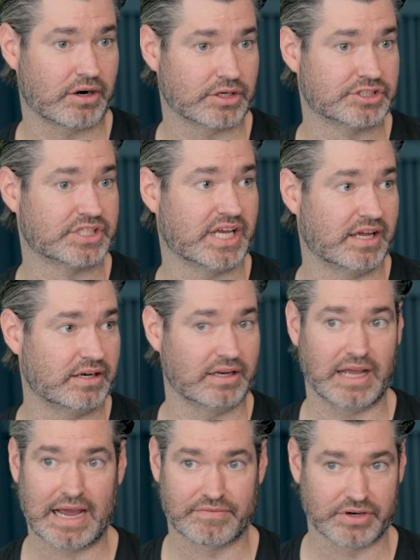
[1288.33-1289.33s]
Our
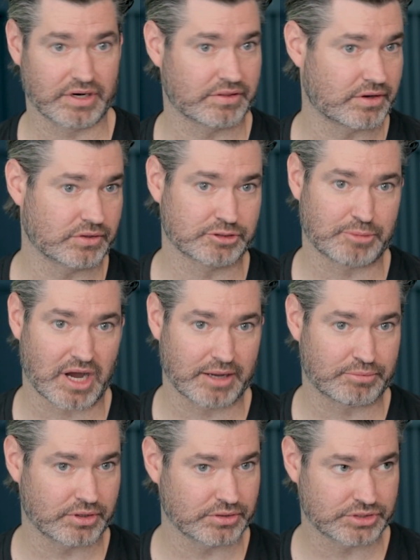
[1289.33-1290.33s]
skin, every year that goes by,
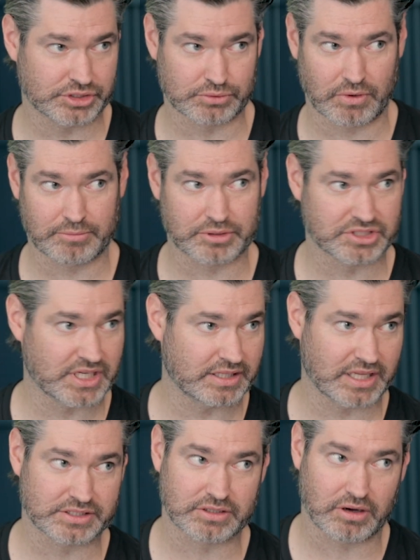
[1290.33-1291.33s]
produces 1%
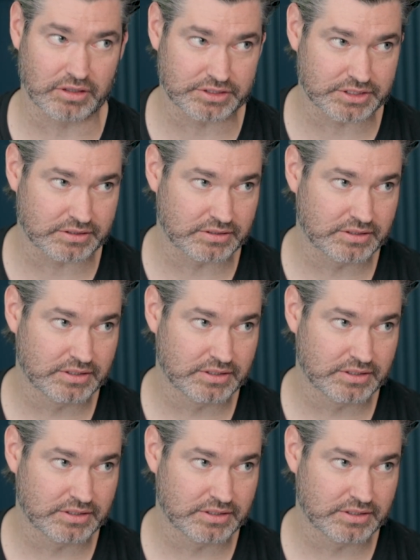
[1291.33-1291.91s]
less collagen.